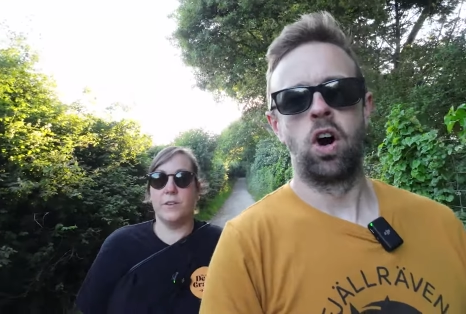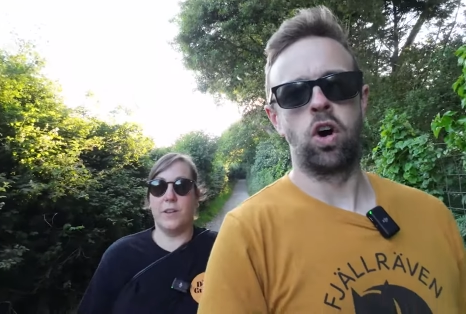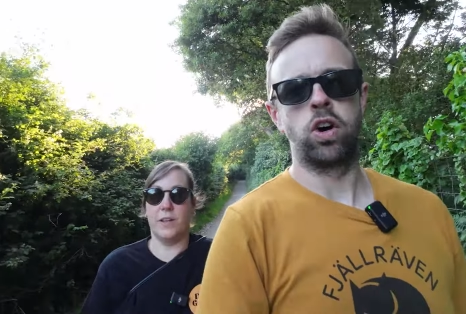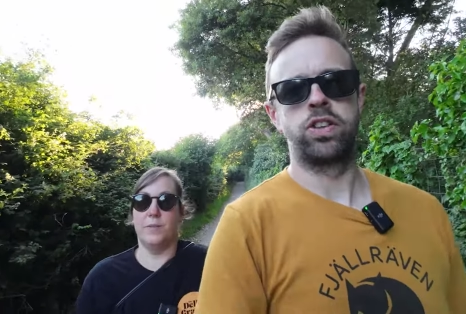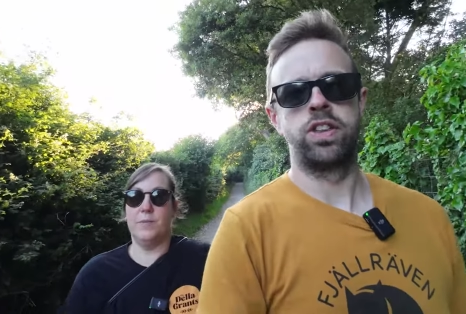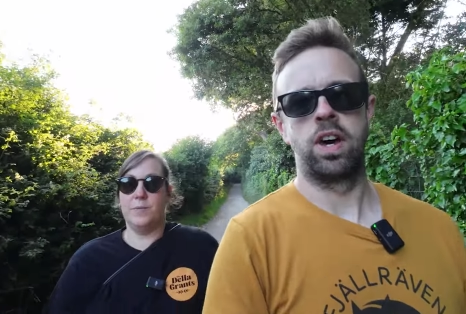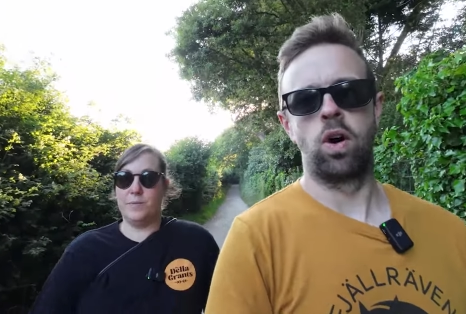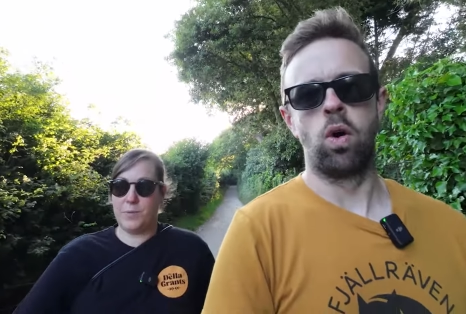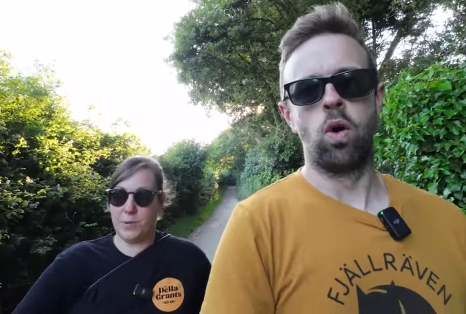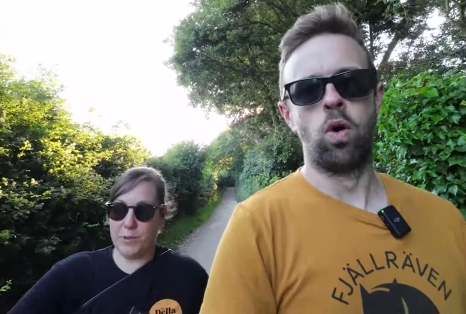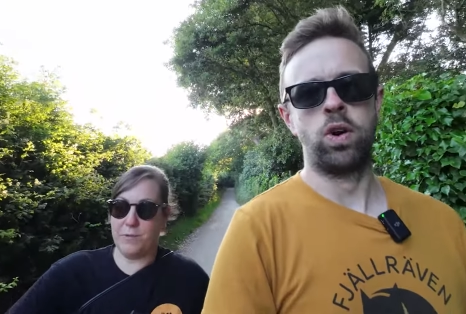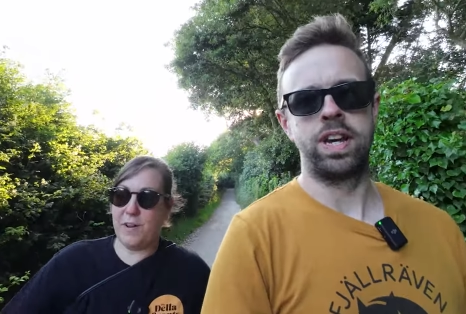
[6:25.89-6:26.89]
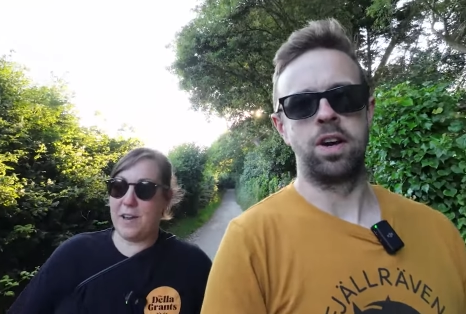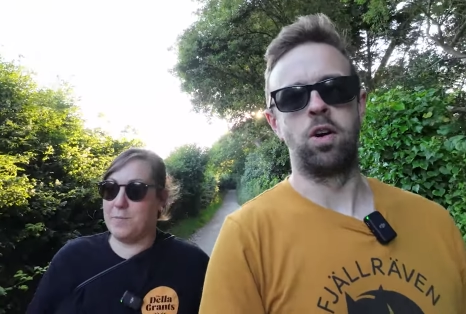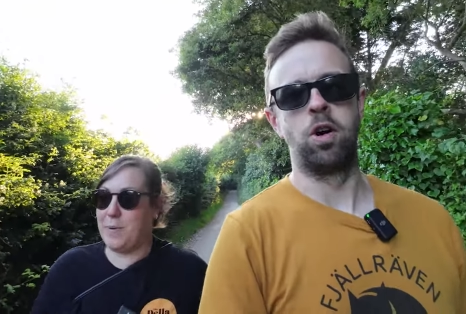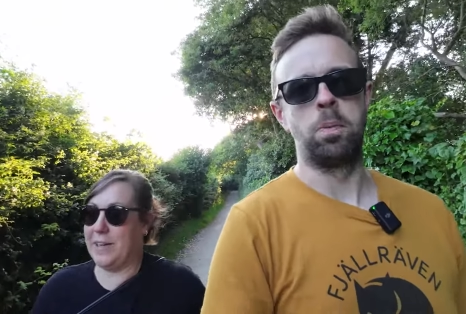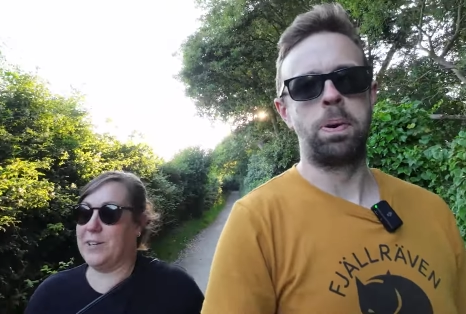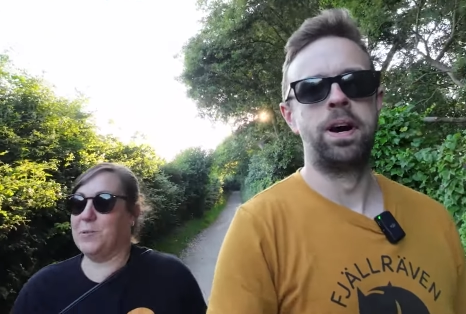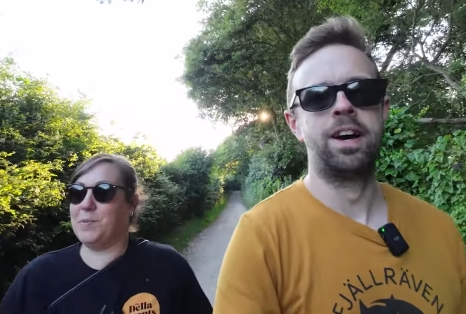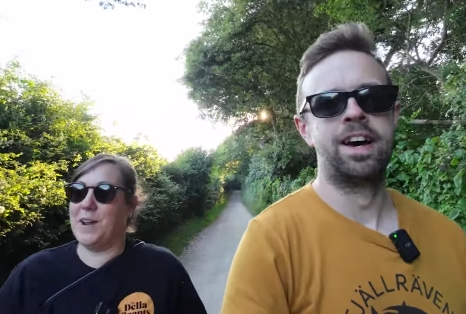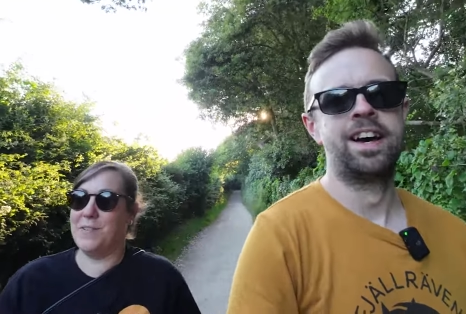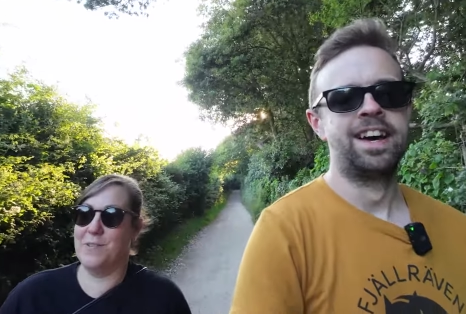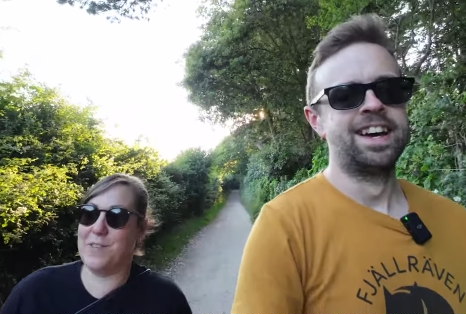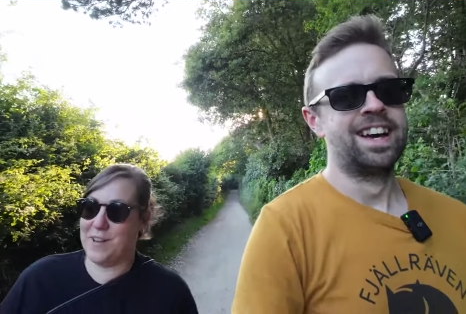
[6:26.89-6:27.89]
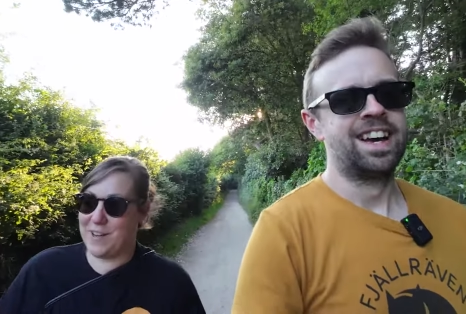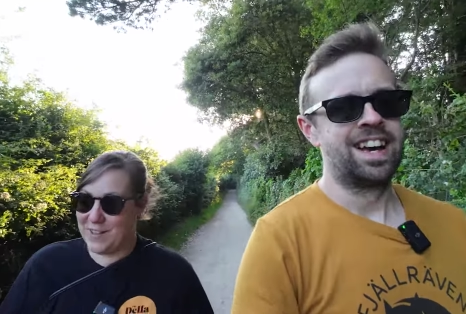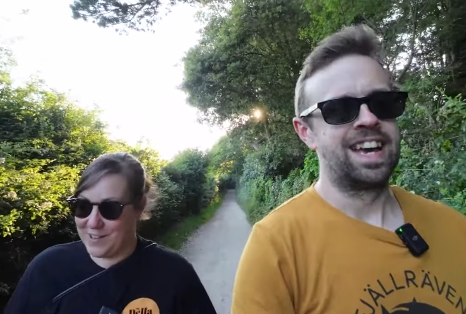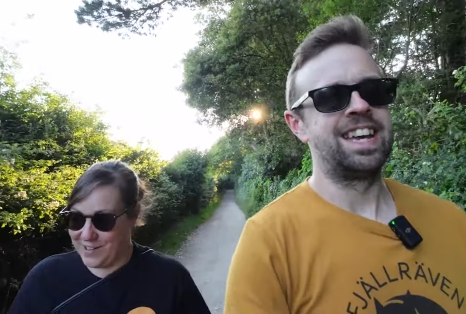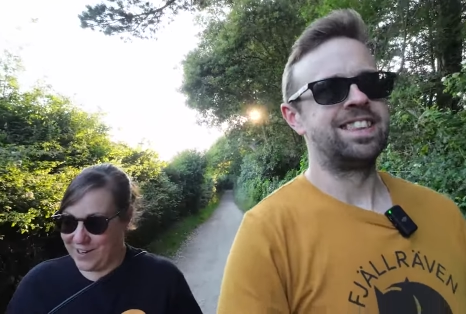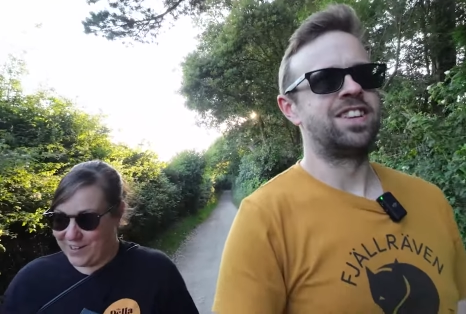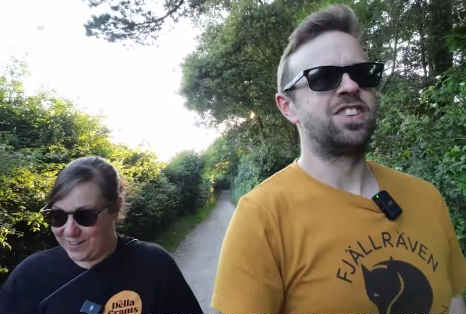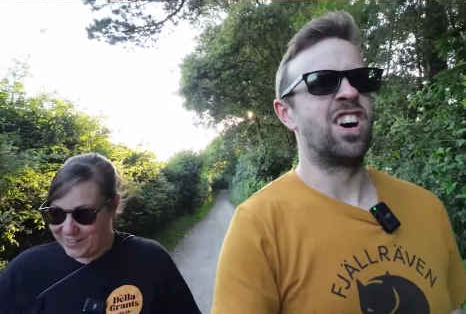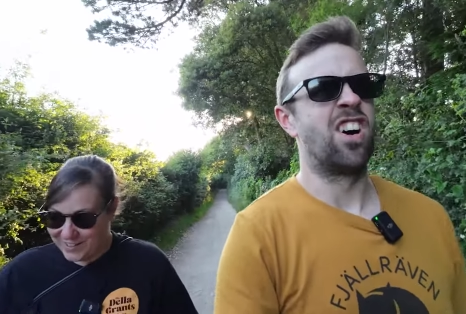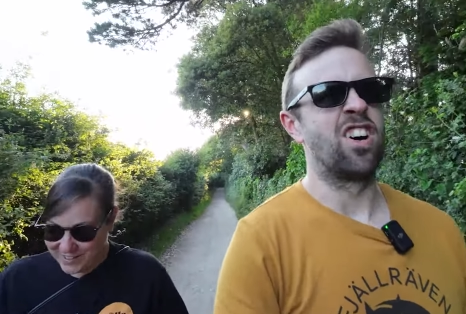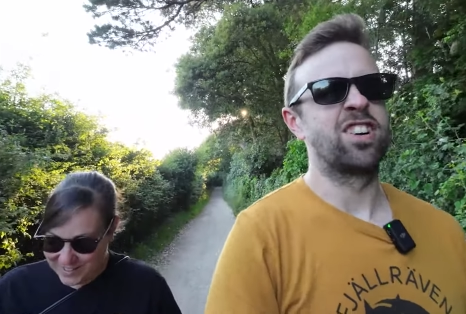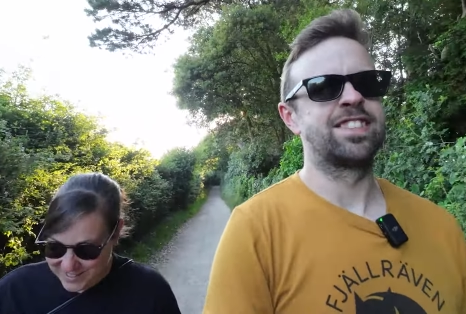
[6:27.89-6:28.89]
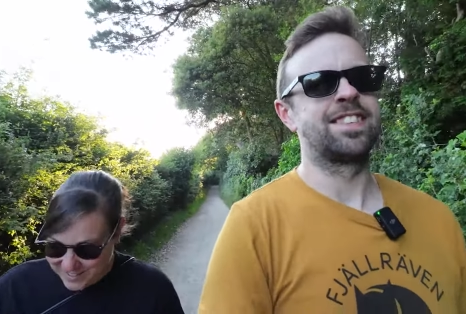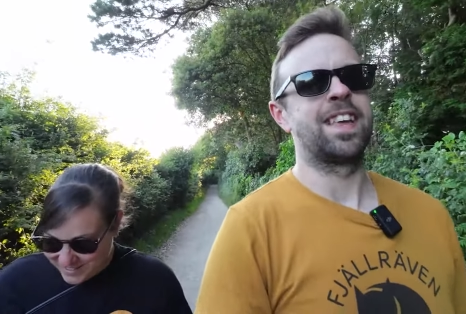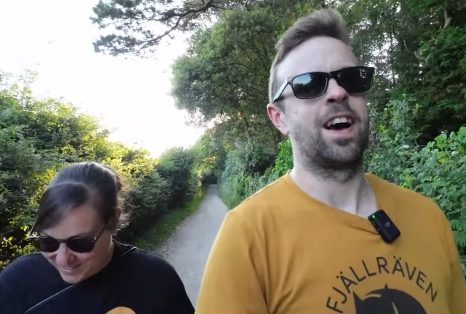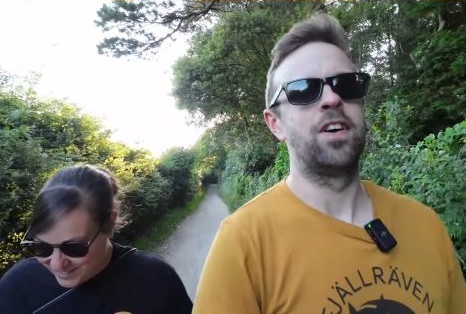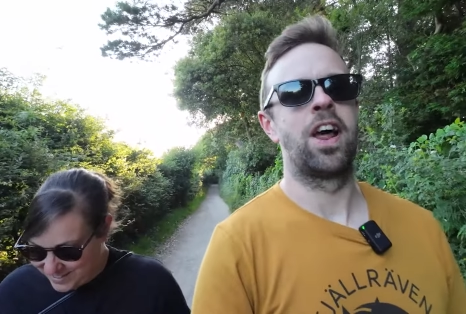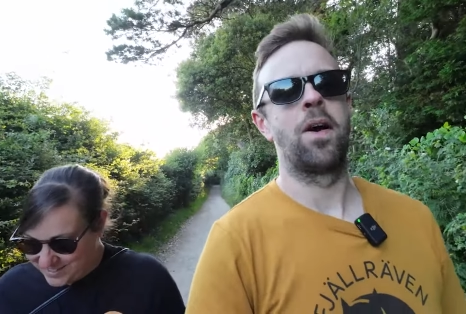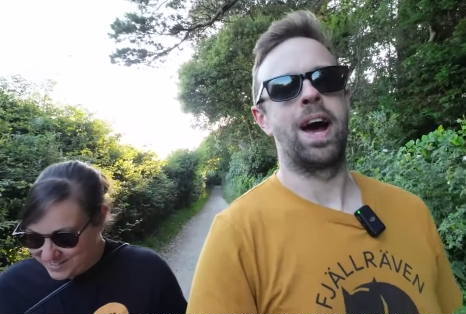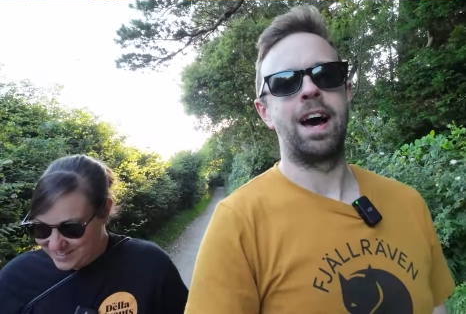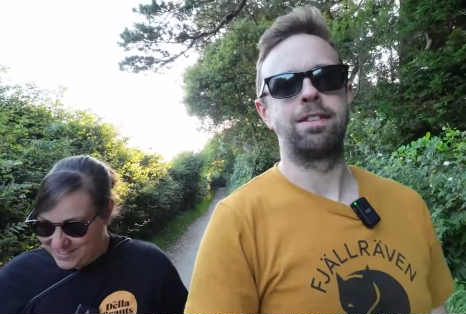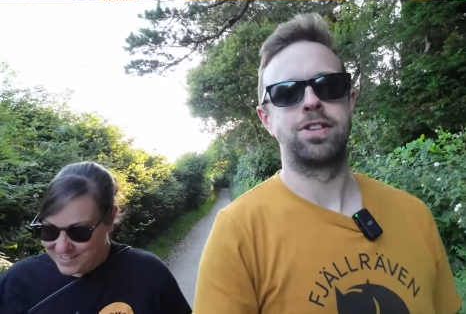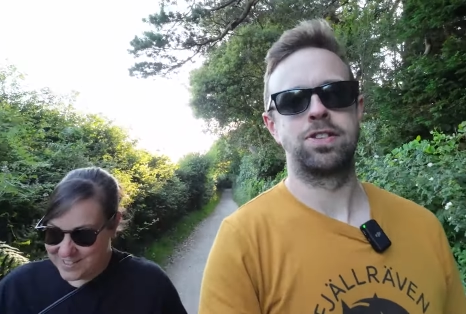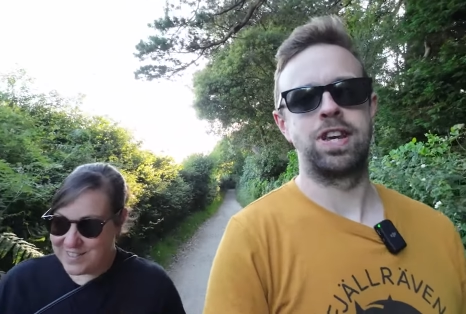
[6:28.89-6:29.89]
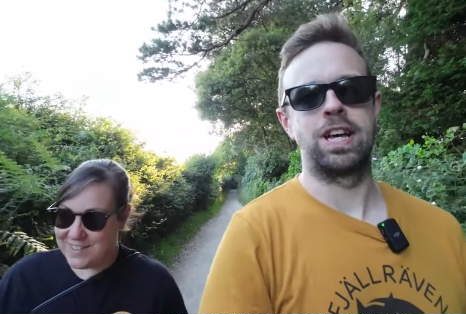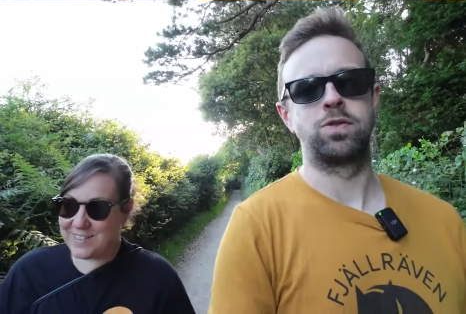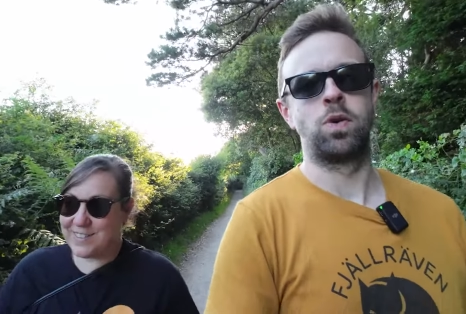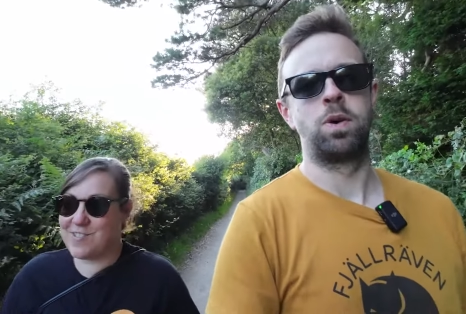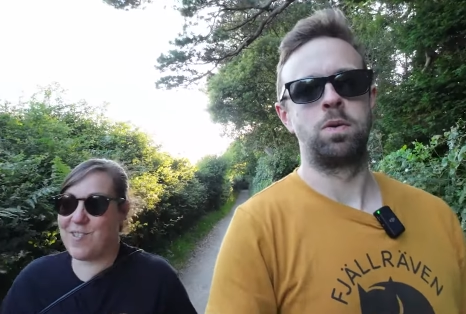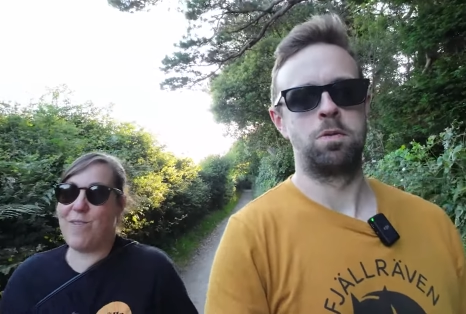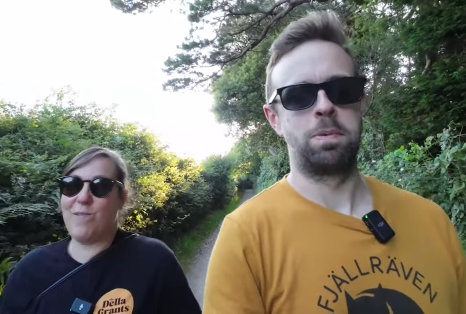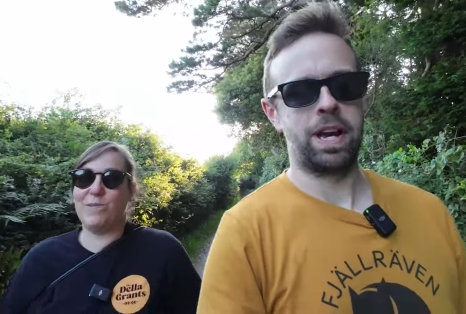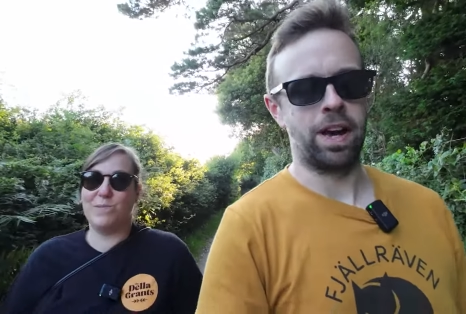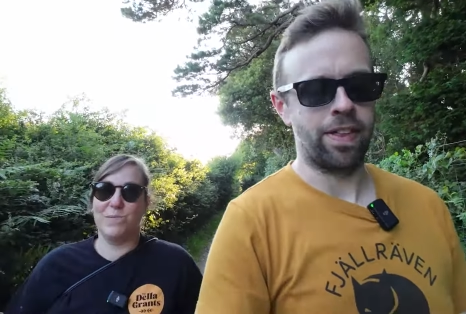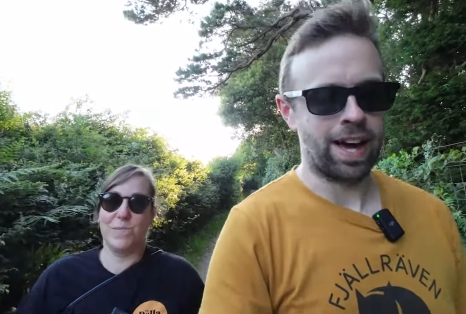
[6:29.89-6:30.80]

Speaker 1: hook like, the the van up back up and everything in the dark. In the dark, because I don't know how successful we would be at